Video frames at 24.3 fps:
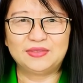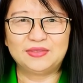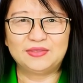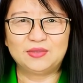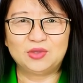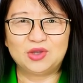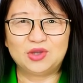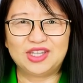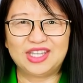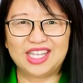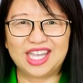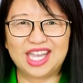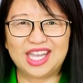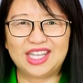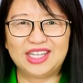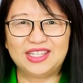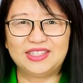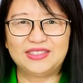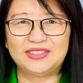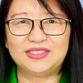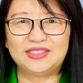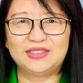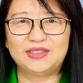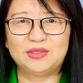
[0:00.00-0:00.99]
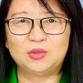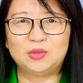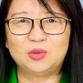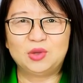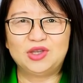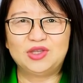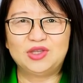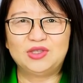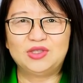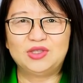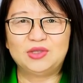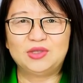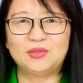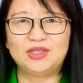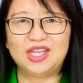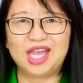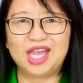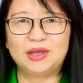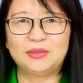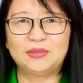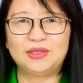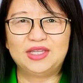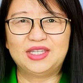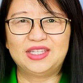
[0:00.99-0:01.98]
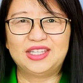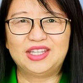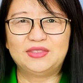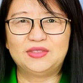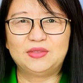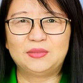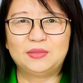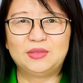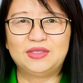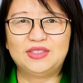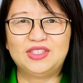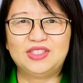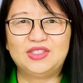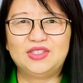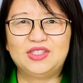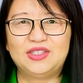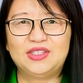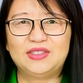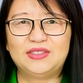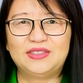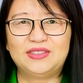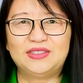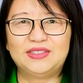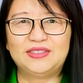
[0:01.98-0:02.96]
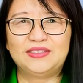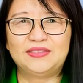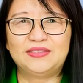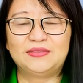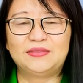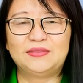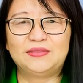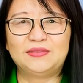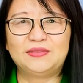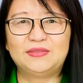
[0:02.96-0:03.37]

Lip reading: 48. What are 2 cabinet-level positions?